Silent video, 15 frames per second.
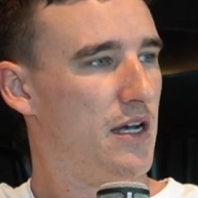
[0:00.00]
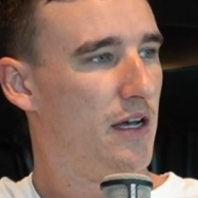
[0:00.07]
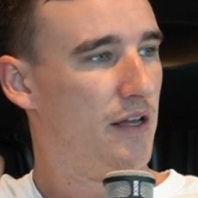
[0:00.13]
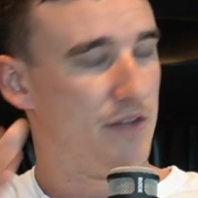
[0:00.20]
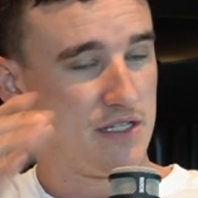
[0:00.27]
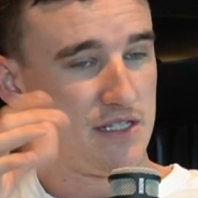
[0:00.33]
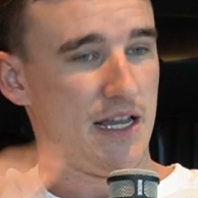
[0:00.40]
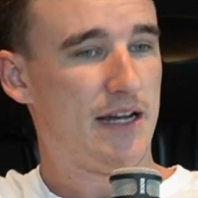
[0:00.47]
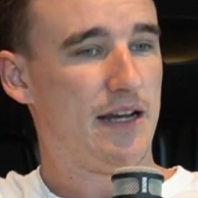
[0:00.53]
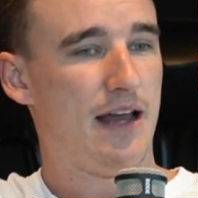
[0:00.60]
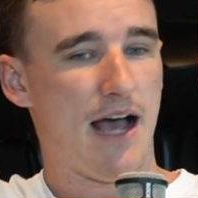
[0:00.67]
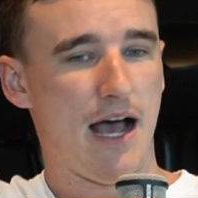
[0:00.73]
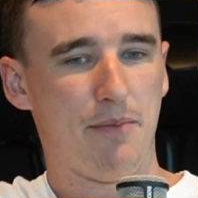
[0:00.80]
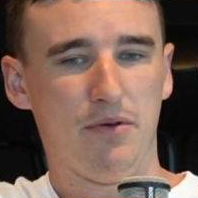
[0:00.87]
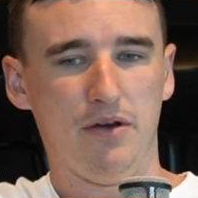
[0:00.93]
and the second it
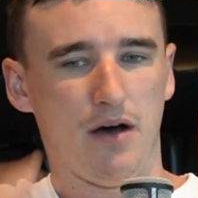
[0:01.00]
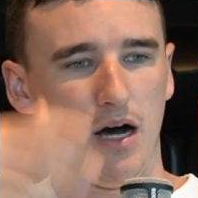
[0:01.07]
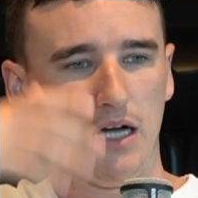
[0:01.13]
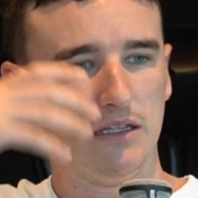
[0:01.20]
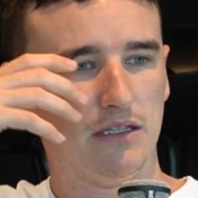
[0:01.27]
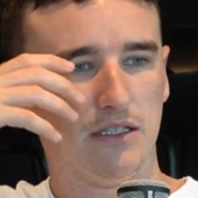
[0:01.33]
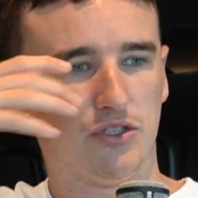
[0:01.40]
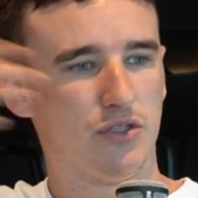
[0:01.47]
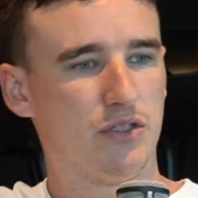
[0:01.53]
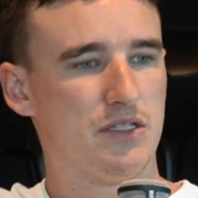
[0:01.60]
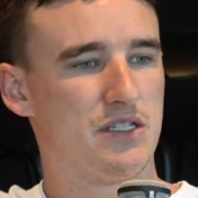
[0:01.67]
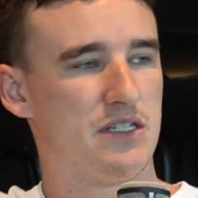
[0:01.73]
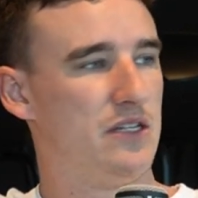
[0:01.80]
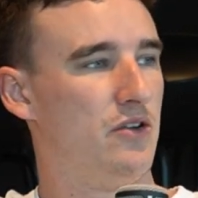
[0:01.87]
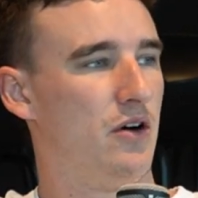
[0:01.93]
happened, I literally
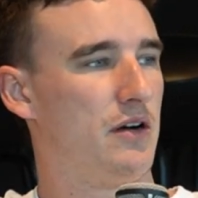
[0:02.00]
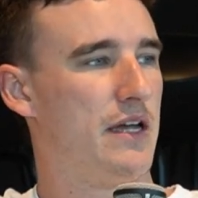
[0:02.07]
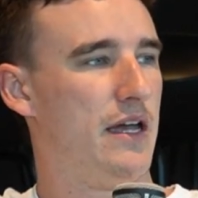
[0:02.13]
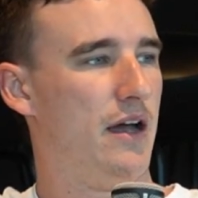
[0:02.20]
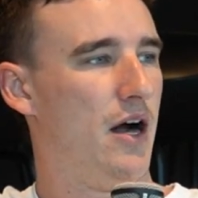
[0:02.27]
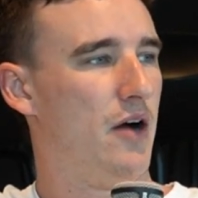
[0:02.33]
just did not care.